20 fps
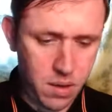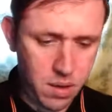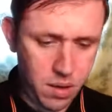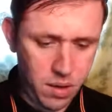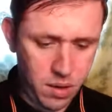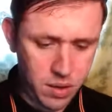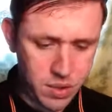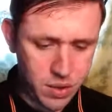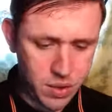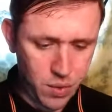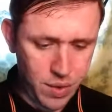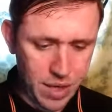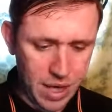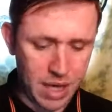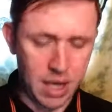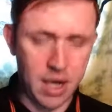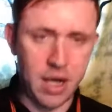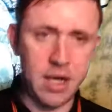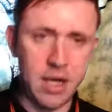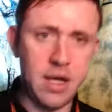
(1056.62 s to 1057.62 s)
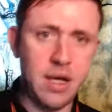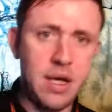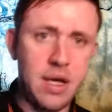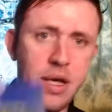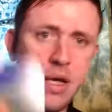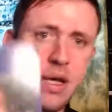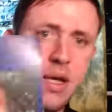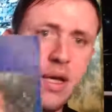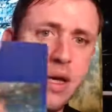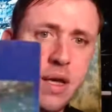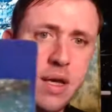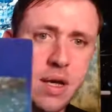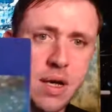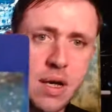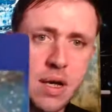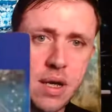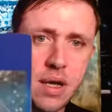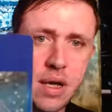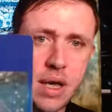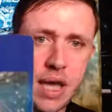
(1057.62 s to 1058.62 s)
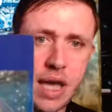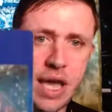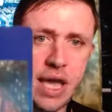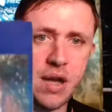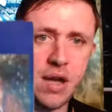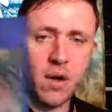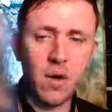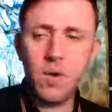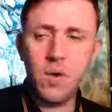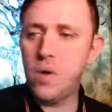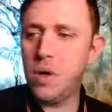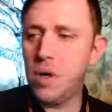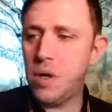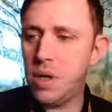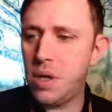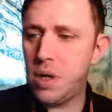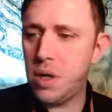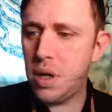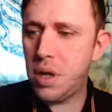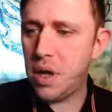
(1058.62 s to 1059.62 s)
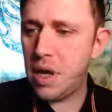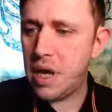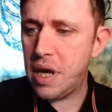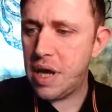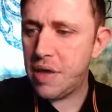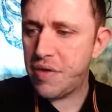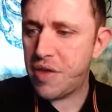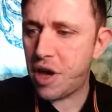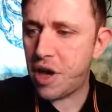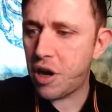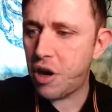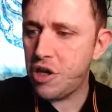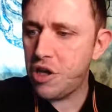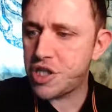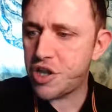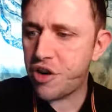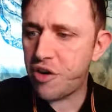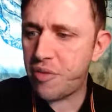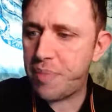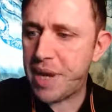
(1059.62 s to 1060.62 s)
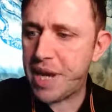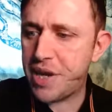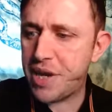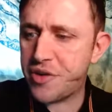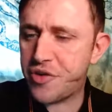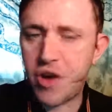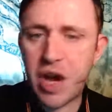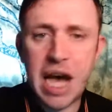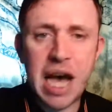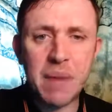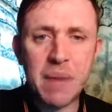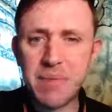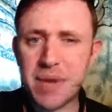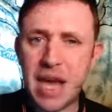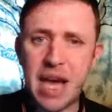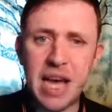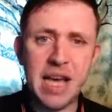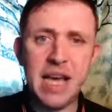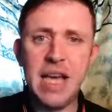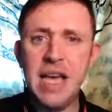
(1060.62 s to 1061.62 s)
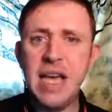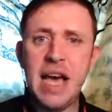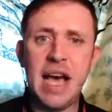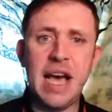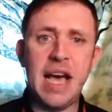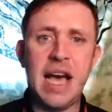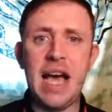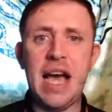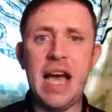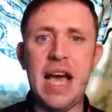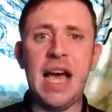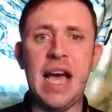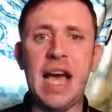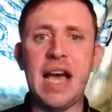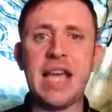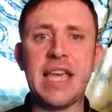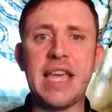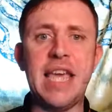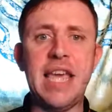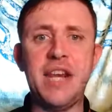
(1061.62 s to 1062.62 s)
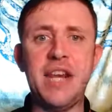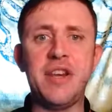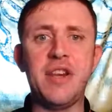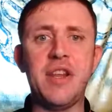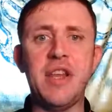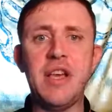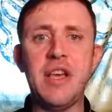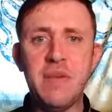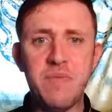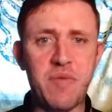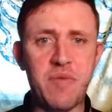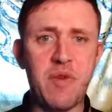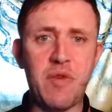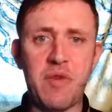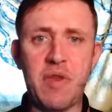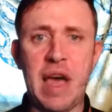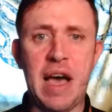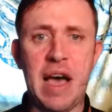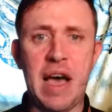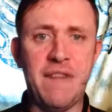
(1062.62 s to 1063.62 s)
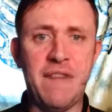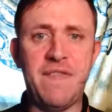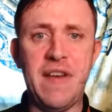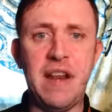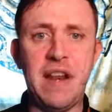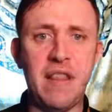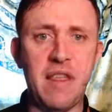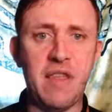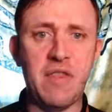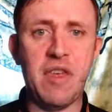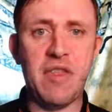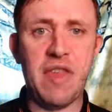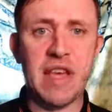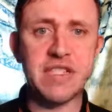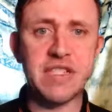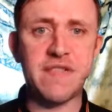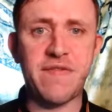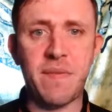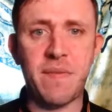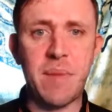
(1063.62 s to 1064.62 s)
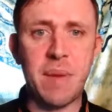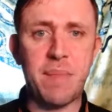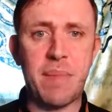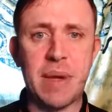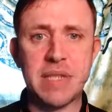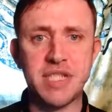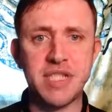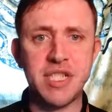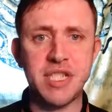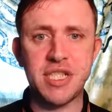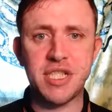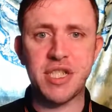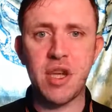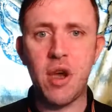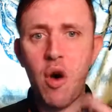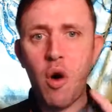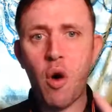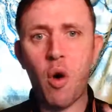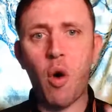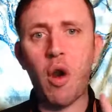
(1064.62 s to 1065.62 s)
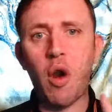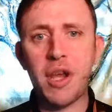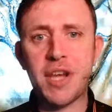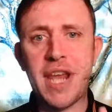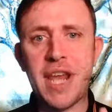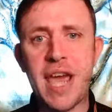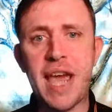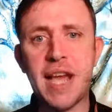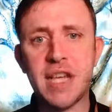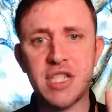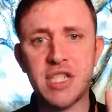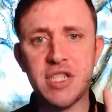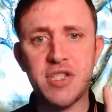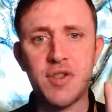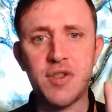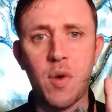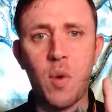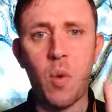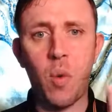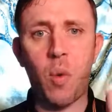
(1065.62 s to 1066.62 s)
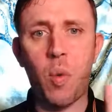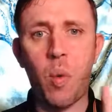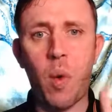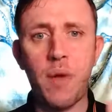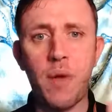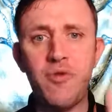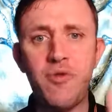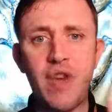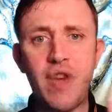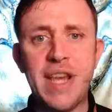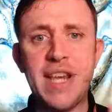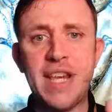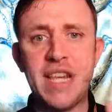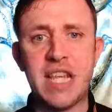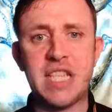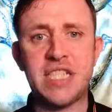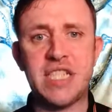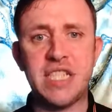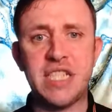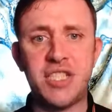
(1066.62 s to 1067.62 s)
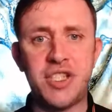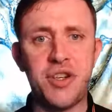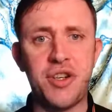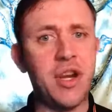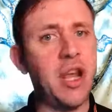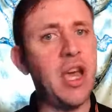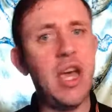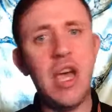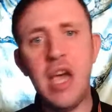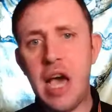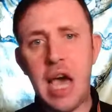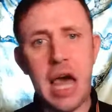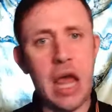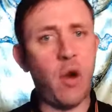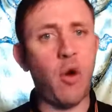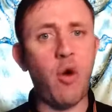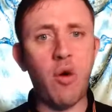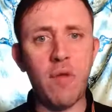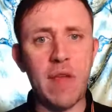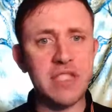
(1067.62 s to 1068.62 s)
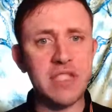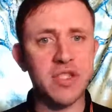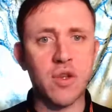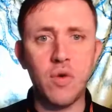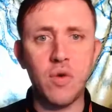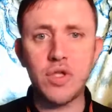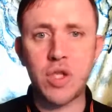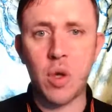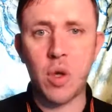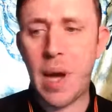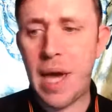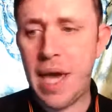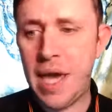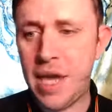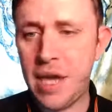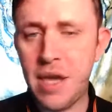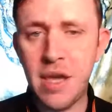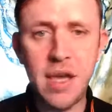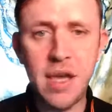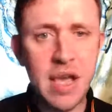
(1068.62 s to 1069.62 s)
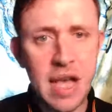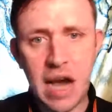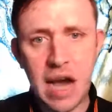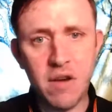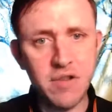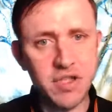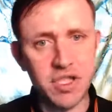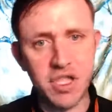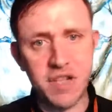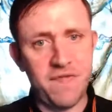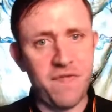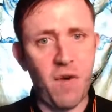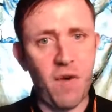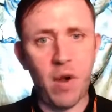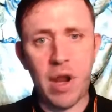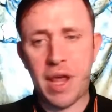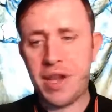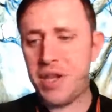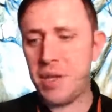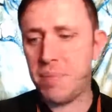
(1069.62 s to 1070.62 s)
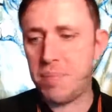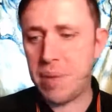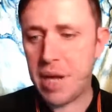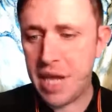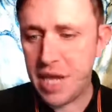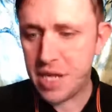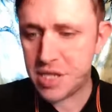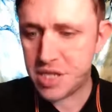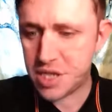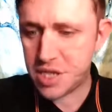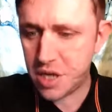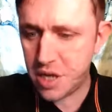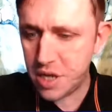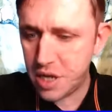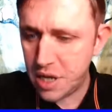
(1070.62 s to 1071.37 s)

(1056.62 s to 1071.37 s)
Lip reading: Also, Nicola, ego, the illusion of being trapped. Again, I feel that this is from the business. All it takes is the one right decision, and all this goes away. I'll just fall into place.